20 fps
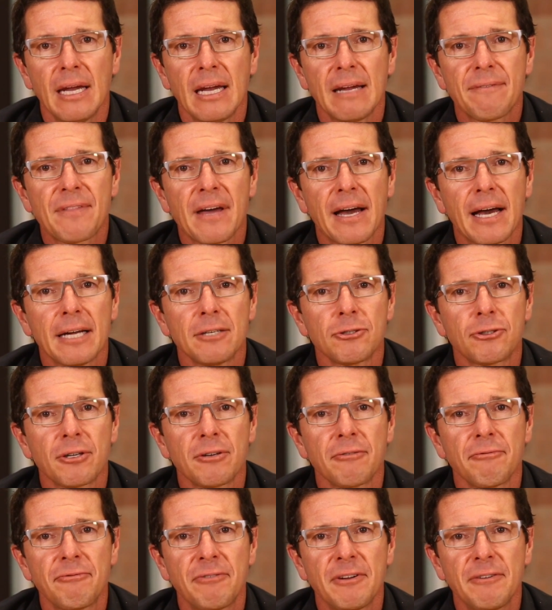If the
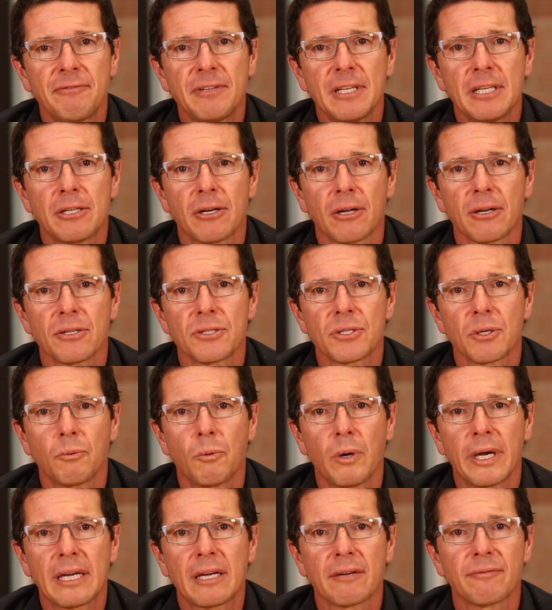$150 a
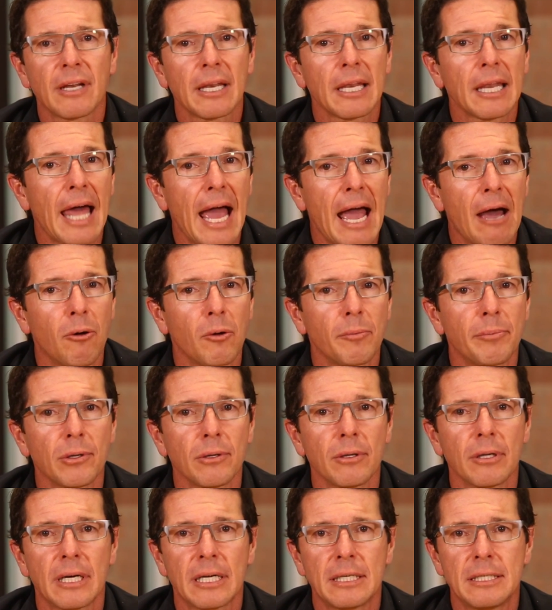week of
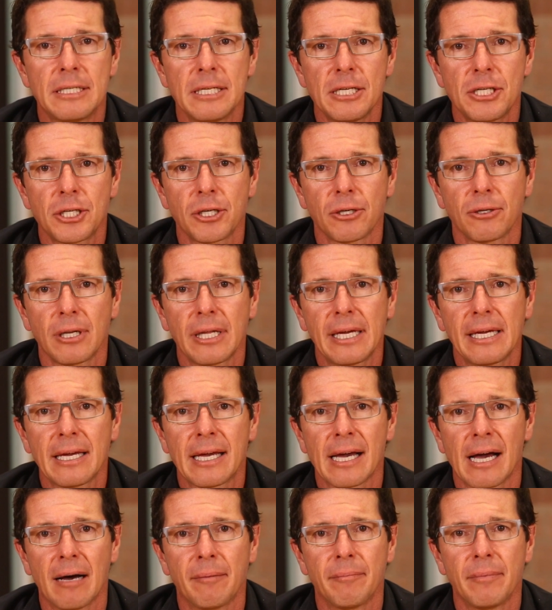allowable additional
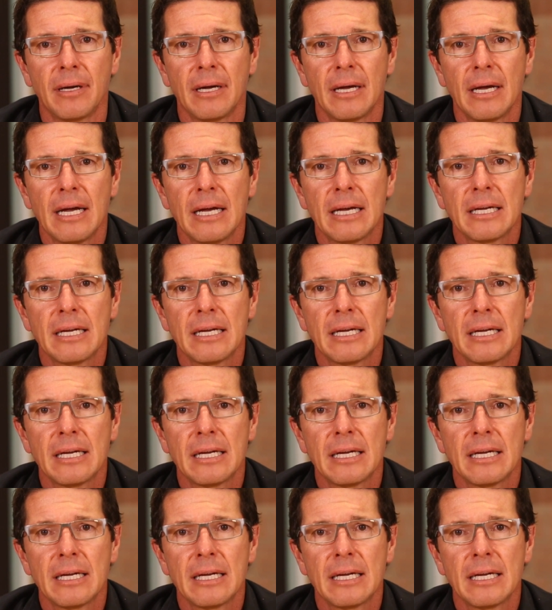income